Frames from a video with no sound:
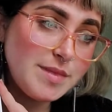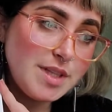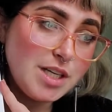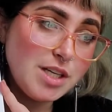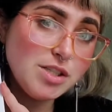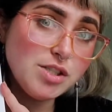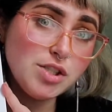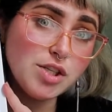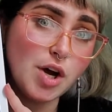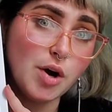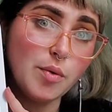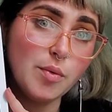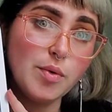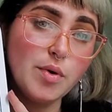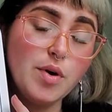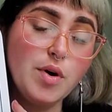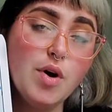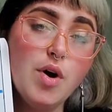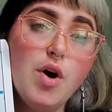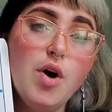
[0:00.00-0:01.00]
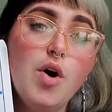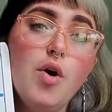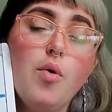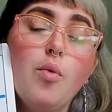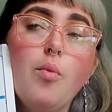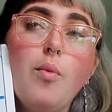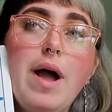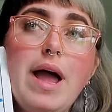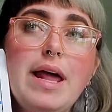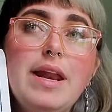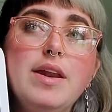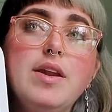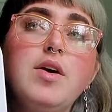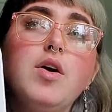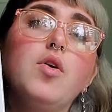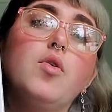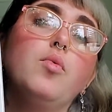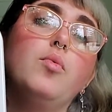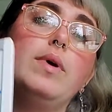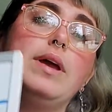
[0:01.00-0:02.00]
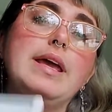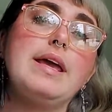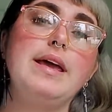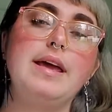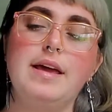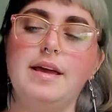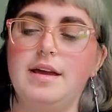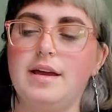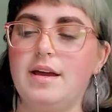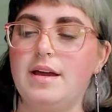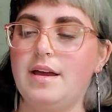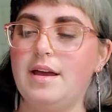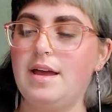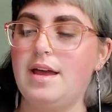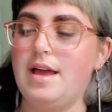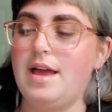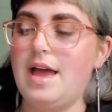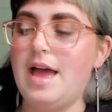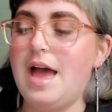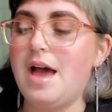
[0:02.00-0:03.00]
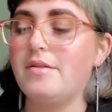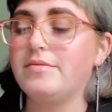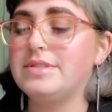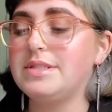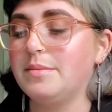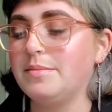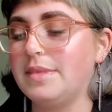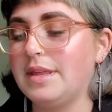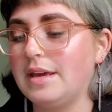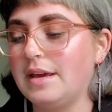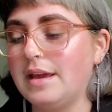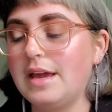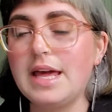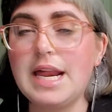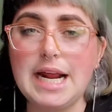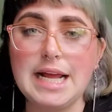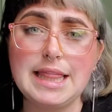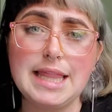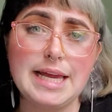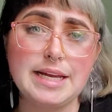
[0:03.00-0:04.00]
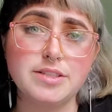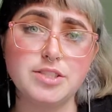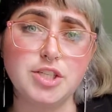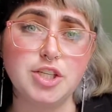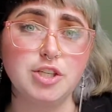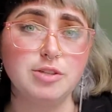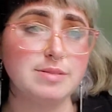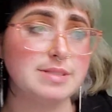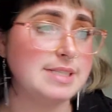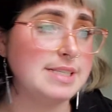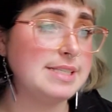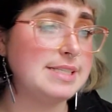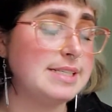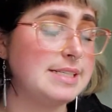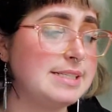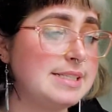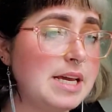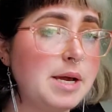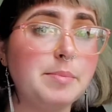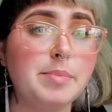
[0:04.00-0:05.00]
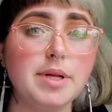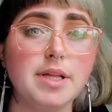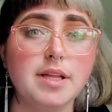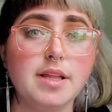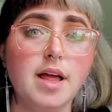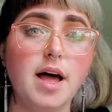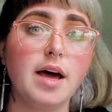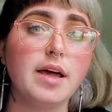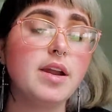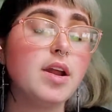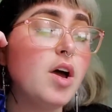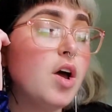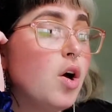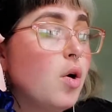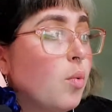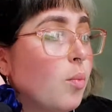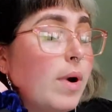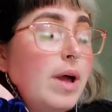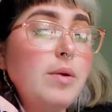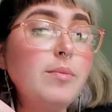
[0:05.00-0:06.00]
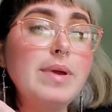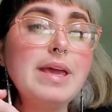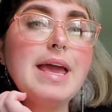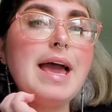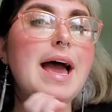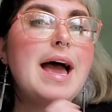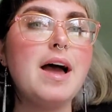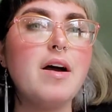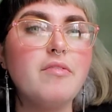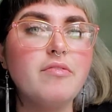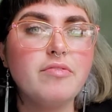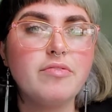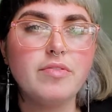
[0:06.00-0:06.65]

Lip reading: So, when we have something, and I like to use this example a lot, when we have